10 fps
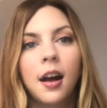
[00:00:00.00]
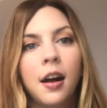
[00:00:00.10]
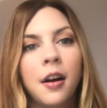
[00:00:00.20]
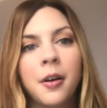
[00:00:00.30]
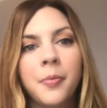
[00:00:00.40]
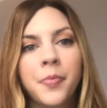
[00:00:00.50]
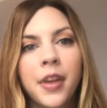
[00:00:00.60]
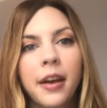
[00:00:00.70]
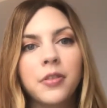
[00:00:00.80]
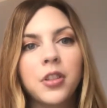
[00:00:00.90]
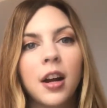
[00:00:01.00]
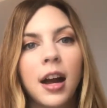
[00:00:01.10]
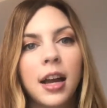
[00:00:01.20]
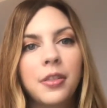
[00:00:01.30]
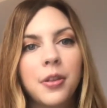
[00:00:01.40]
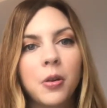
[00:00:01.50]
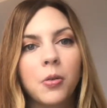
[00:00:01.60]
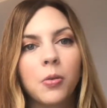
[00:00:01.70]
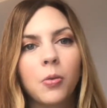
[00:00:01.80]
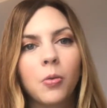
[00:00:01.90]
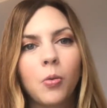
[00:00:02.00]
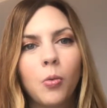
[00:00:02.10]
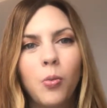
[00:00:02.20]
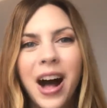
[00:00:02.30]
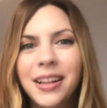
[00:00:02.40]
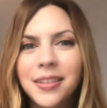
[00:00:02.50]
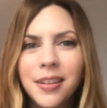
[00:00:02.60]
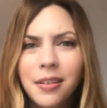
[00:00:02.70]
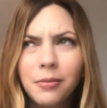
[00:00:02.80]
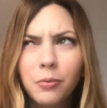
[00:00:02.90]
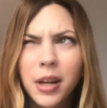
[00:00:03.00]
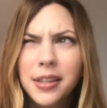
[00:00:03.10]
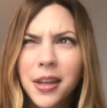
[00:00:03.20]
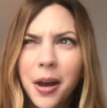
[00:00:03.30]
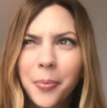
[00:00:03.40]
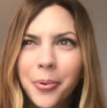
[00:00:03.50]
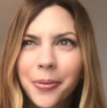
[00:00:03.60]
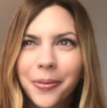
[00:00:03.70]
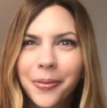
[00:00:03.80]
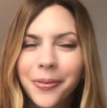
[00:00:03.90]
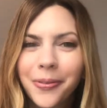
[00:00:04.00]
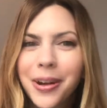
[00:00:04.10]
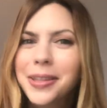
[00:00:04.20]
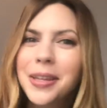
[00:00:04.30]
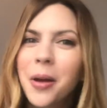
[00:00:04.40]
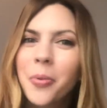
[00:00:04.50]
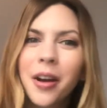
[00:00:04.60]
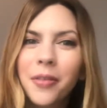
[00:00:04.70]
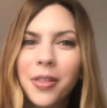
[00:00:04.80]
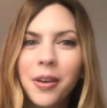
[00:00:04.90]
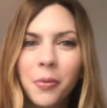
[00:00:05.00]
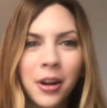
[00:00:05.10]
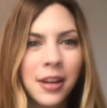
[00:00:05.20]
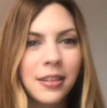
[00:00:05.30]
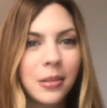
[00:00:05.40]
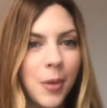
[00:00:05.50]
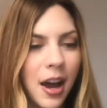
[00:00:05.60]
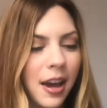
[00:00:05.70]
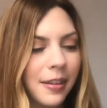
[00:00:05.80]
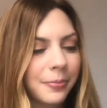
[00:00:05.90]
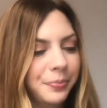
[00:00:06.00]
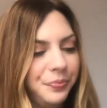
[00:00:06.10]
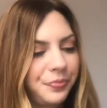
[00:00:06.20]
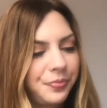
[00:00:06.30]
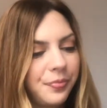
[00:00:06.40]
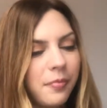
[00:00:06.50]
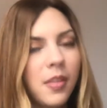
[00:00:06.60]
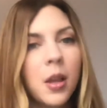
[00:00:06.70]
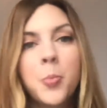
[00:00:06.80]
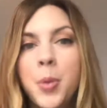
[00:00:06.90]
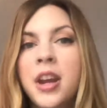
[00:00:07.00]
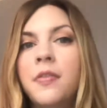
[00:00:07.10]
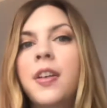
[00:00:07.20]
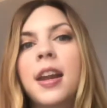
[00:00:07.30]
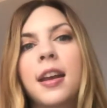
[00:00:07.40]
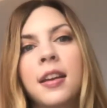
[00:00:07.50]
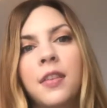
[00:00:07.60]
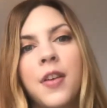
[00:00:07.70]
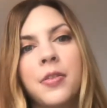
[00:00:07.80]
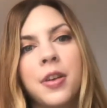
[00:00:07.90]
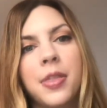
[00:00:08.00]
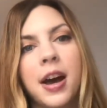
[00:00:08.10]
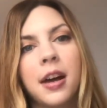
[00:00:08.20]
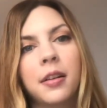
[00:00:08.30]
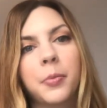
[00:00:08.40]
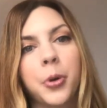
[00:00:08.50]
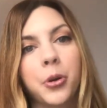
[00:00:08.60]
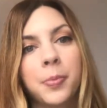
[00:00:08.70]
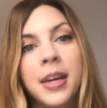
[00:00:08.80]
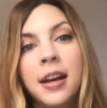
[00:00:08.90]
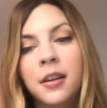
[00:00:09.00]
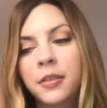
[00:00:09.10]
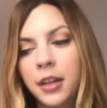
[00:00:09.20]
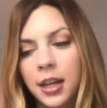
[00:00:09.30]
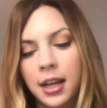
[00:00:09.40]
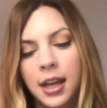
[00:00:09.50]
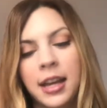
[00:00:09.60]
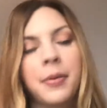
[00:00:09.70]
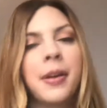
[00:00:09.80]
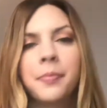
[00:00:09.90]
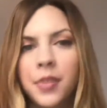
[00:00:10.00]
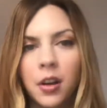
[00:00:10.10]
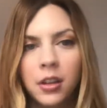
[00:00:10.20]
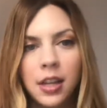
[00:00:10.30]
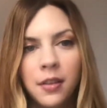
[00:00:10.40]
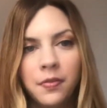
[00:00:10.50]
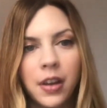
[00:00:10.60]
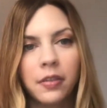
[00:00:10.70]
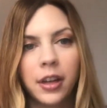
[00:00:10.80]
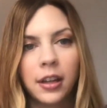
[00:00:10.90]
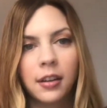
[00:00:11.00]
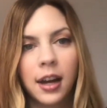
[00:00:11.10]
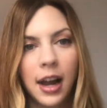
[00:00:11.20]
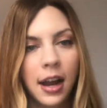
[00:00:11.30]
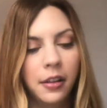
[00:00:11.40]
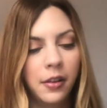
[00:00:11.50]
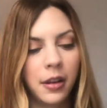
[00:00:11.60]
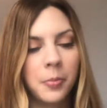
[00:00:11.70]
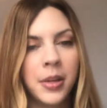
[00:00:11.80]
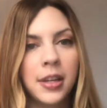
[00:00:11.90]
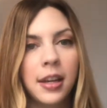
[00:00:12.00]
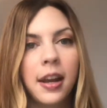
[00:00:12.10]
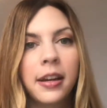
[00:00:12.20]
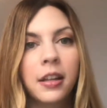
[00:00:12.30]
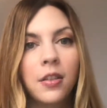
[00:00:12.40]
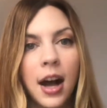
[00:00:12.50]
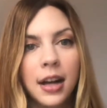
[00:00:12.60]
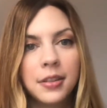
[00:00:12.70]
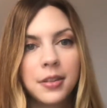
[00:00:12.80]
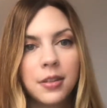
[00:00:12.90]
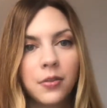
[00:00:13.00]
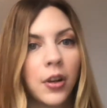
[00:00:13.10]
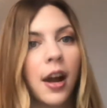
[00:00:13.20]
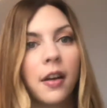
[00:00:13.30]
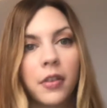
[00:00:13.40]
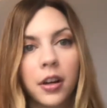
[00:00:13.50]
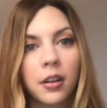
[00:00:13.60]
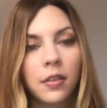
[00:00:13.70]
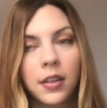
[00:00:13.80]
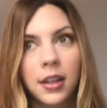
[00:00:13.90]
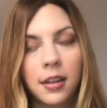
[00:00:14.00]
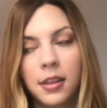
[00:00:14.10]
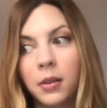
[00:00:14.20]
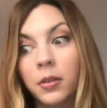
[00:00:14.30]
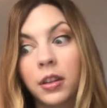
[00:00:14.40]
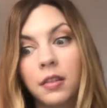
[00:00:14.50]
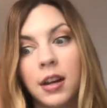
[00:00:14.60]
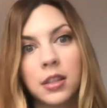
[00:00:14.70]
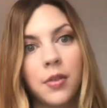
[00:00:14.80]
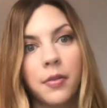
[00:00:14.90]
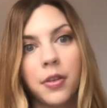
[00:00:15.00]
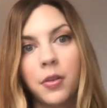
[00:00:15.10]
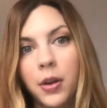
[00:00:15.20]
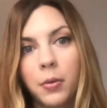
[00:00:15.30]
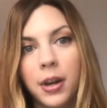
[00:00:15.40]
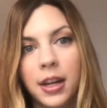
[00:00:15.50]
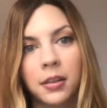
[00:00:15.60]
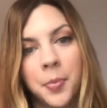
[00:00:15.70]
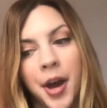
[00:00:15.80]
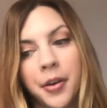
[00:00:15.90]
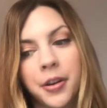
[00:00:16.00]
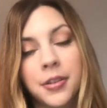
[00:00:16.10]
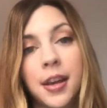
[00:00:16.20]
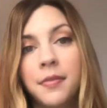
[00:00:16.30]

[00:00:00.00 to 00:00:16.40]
I've tried the What's Up, whatever the one is by Benefit, and I found that that broke me out. Anyway, all-time favorite. I highly recommend it, and it lasts forever. Like, they really last forever, the liquid and the powders.